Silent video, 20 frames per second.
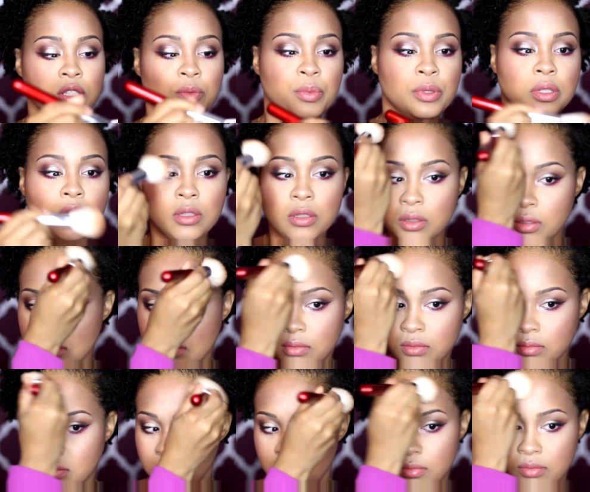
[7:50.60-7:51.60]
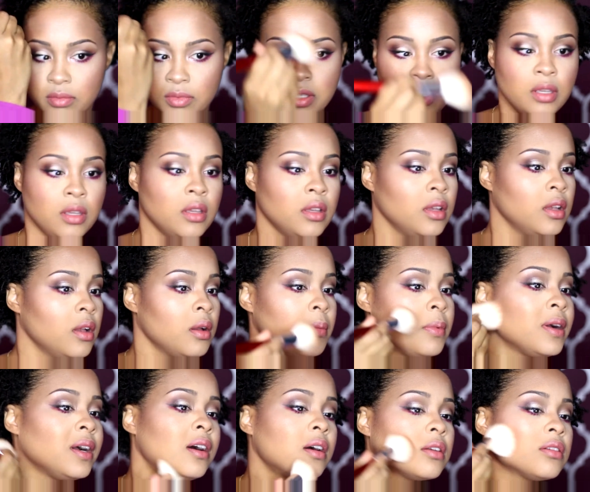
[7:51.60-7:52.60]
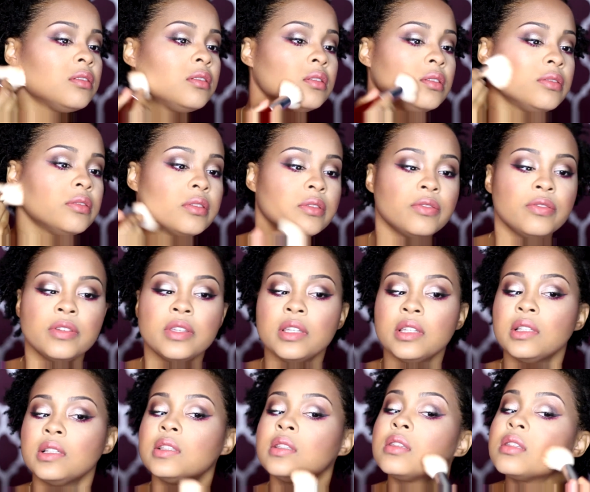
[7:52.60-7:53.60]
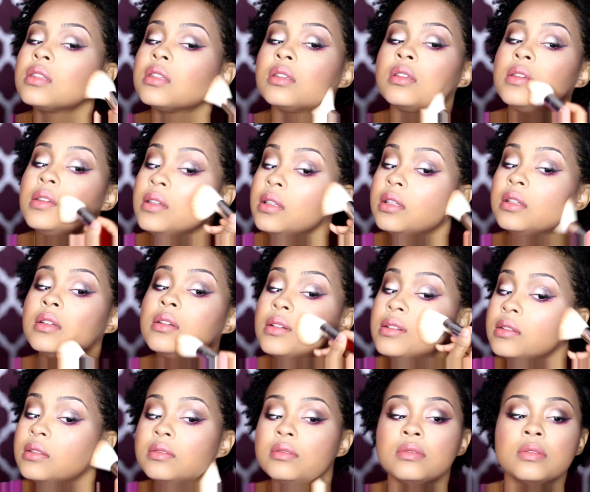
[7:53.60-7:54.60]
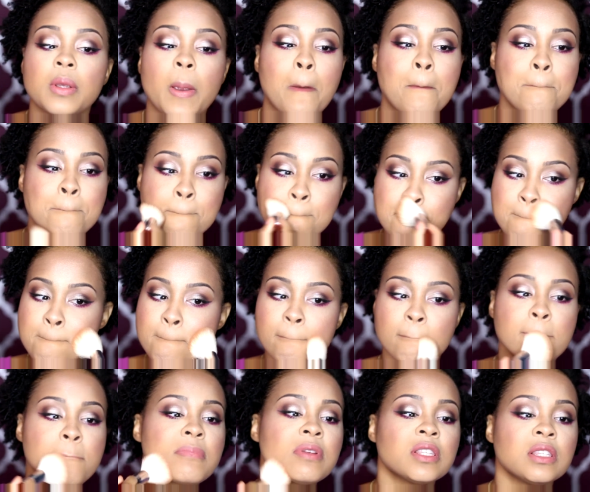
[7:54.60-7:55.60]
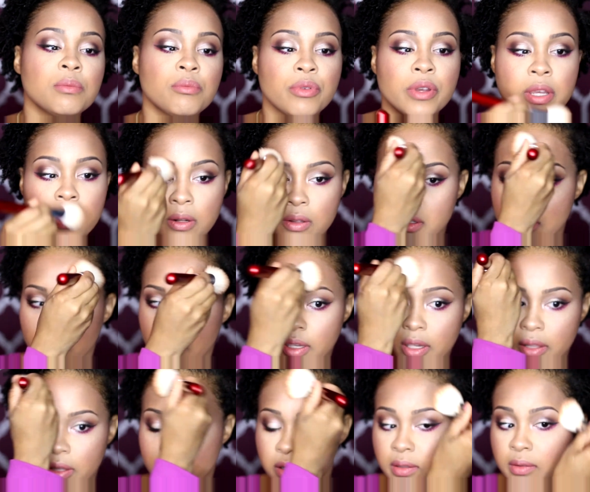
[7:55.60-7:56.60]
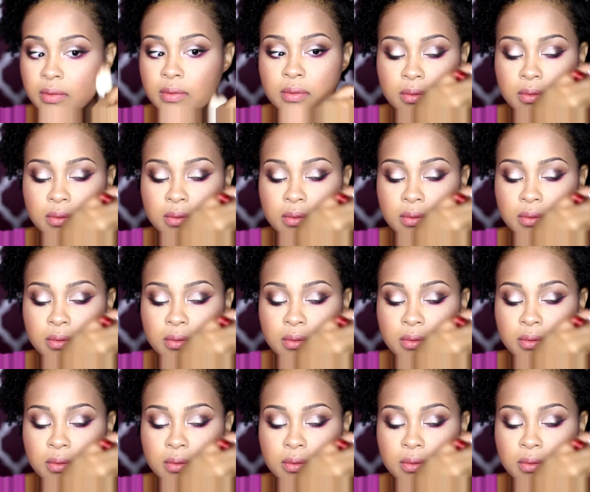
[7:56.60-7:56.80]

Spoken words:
Just put a little powder all over the face, you know, just to bring it all together.